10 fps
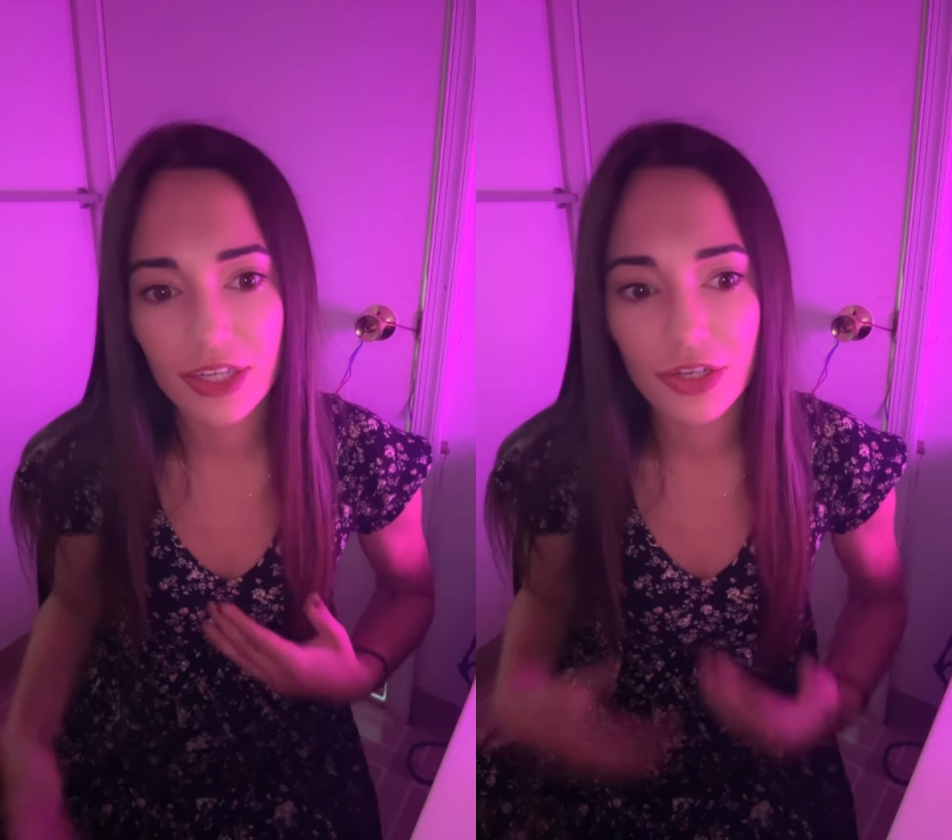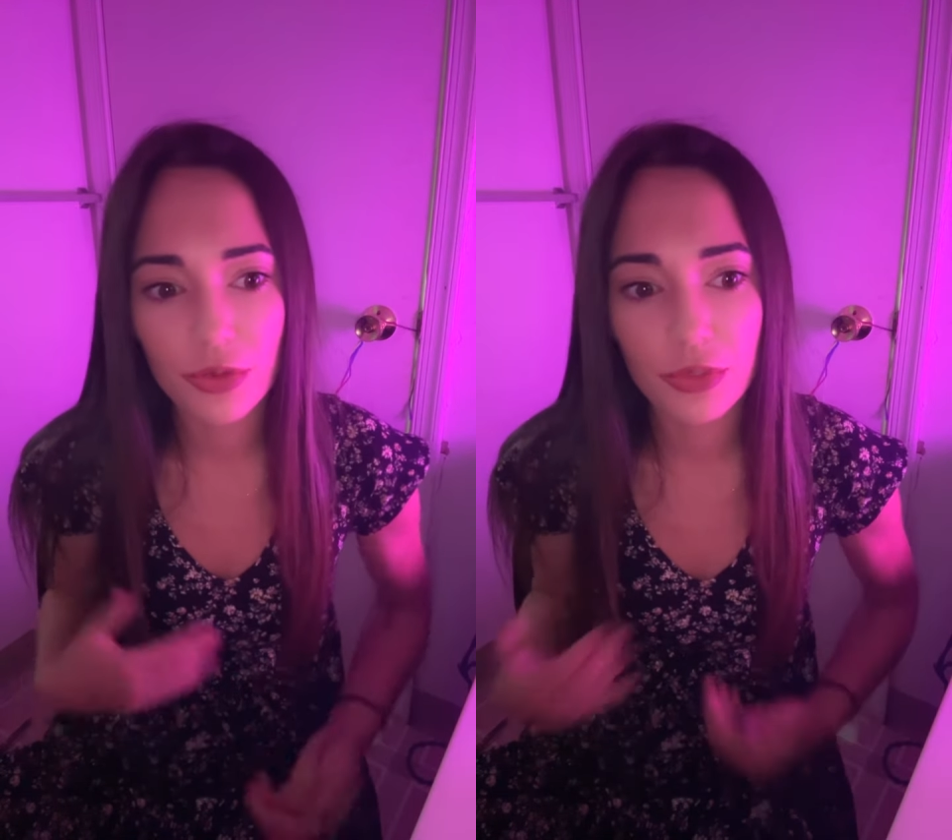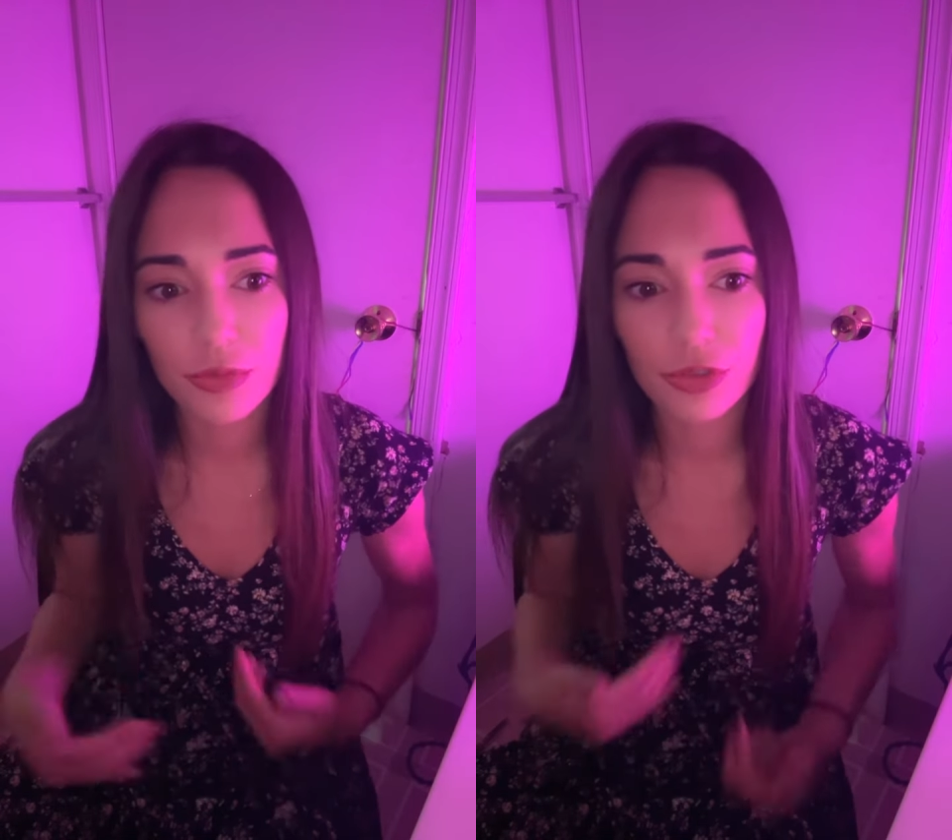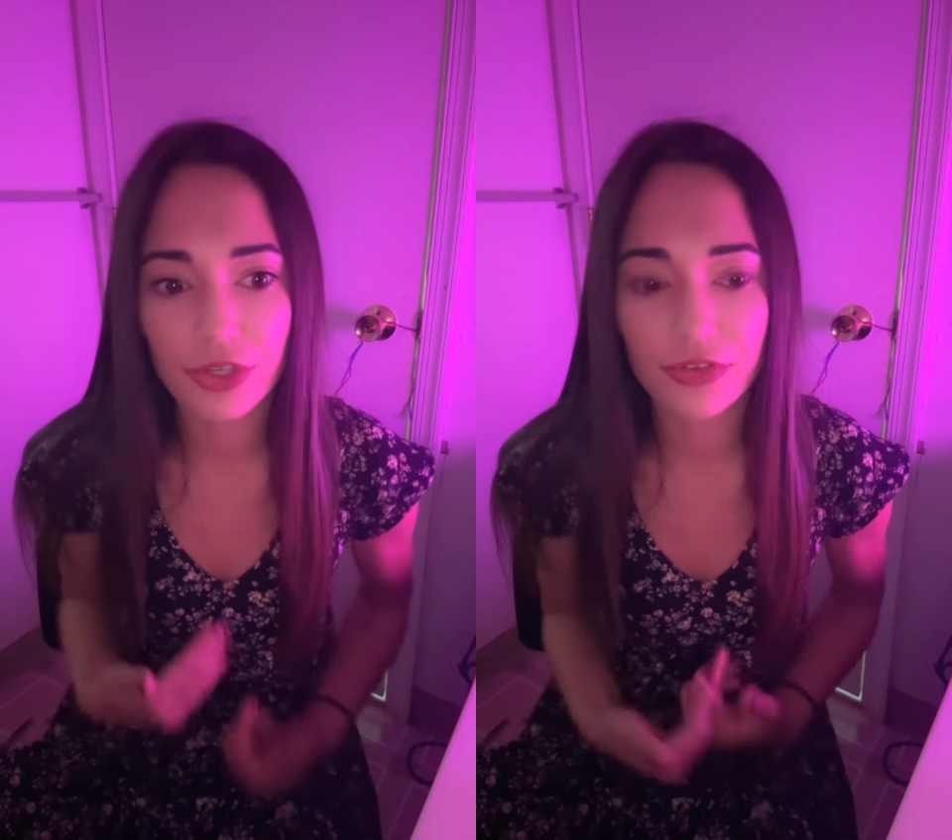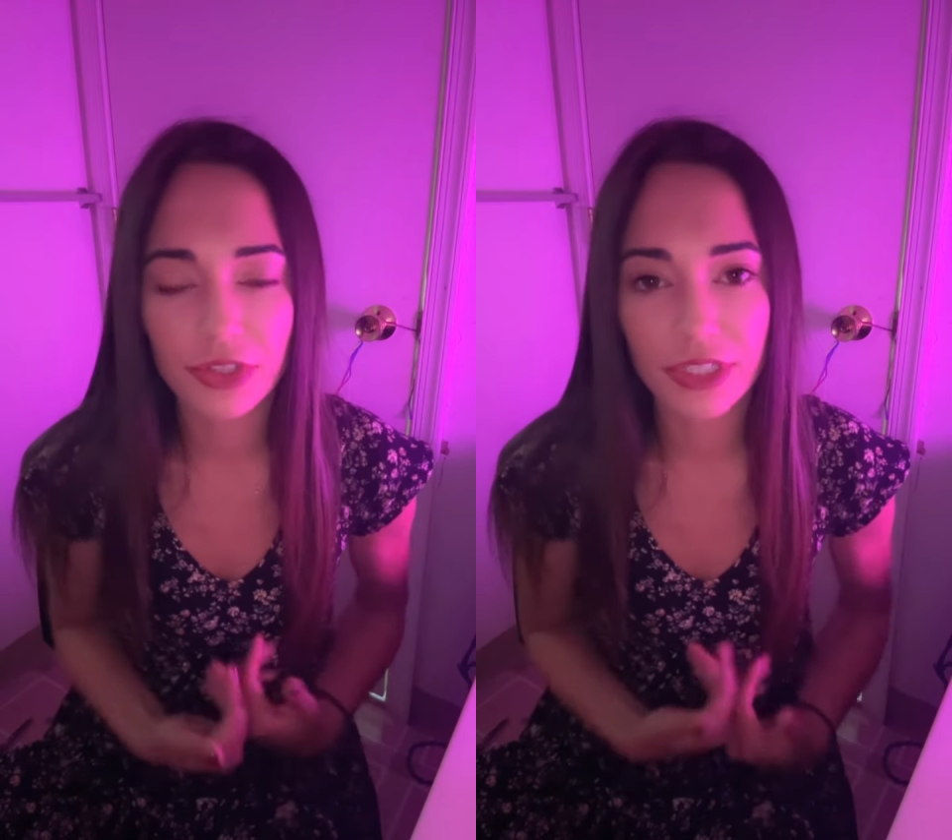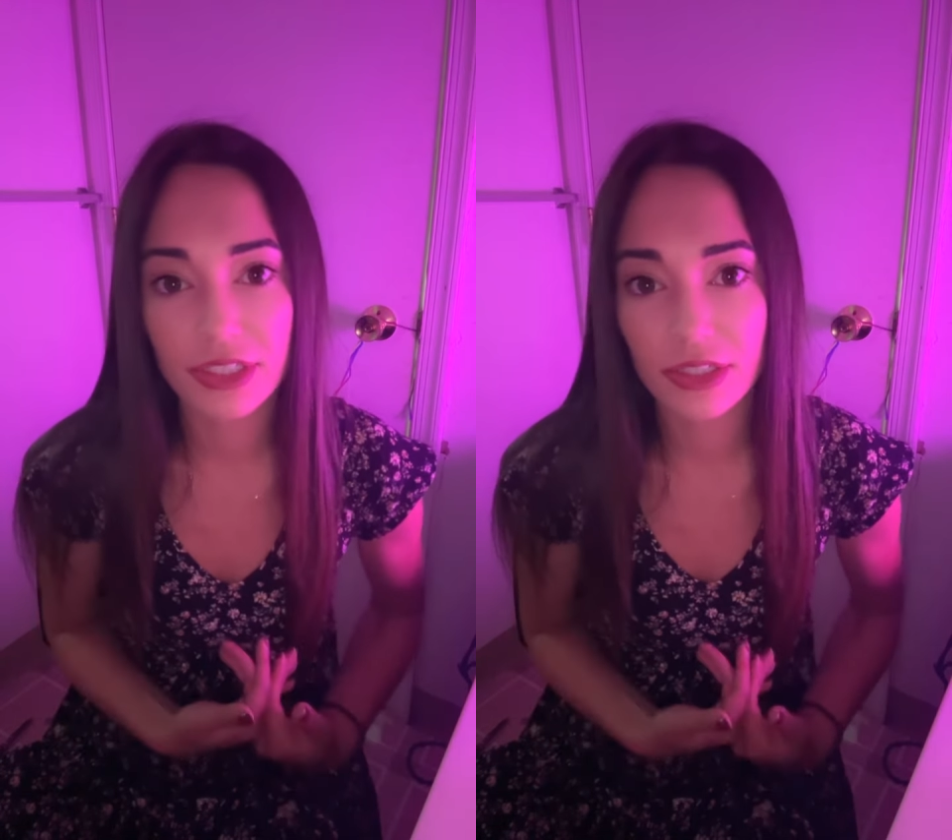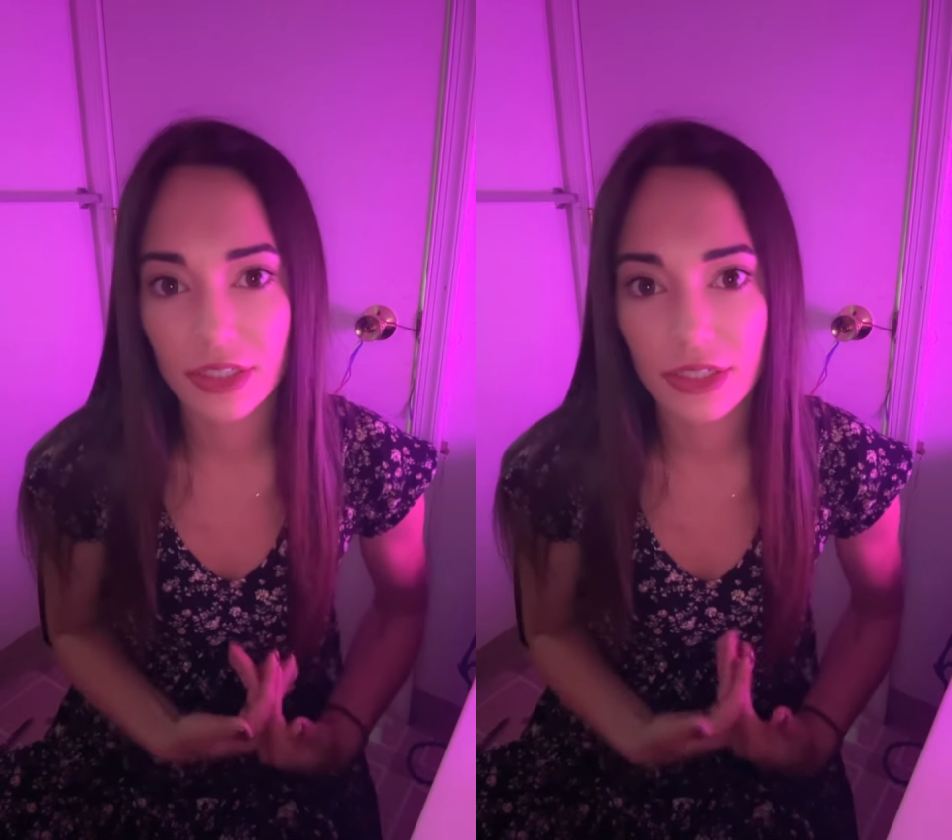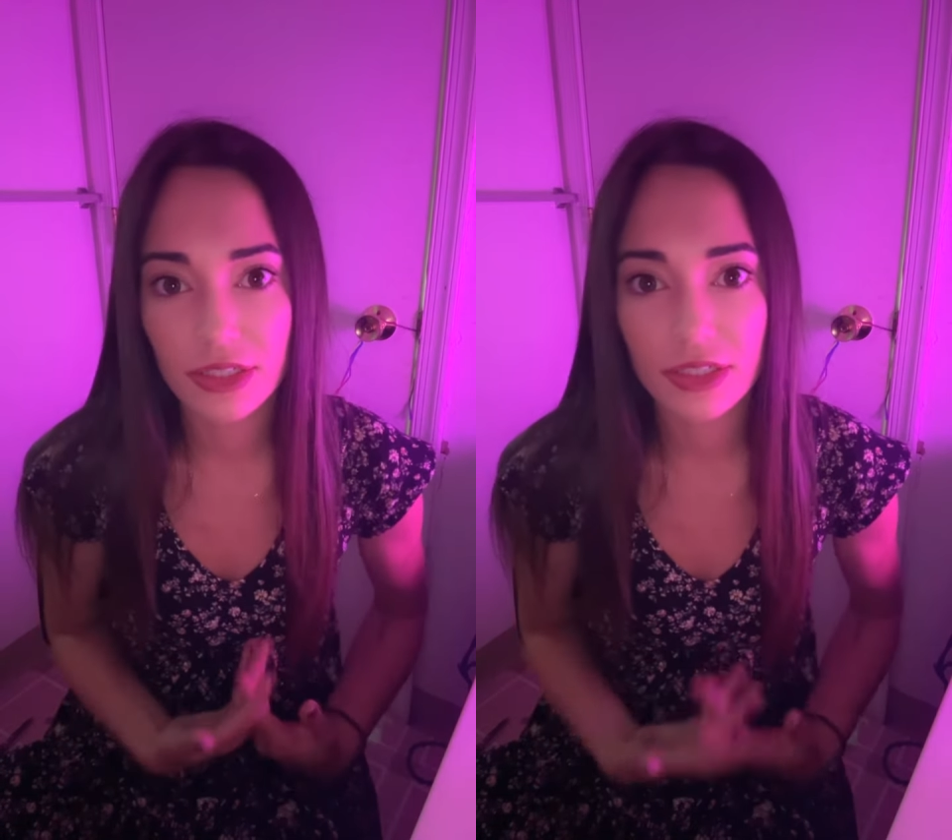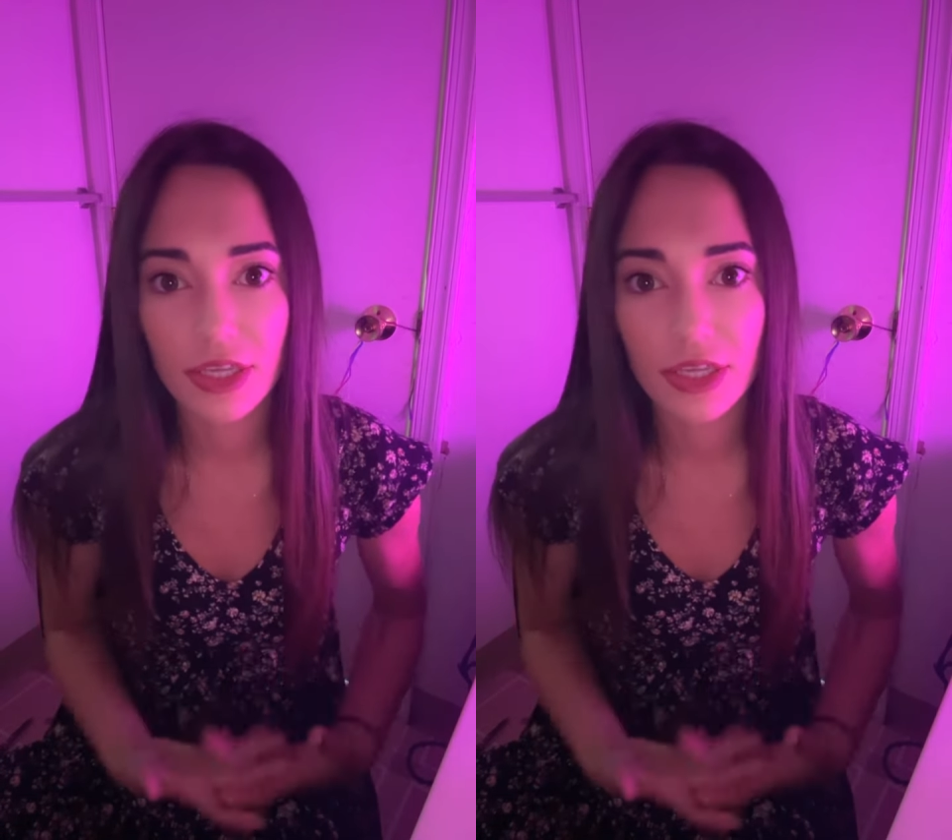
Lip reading: know people can relate to this.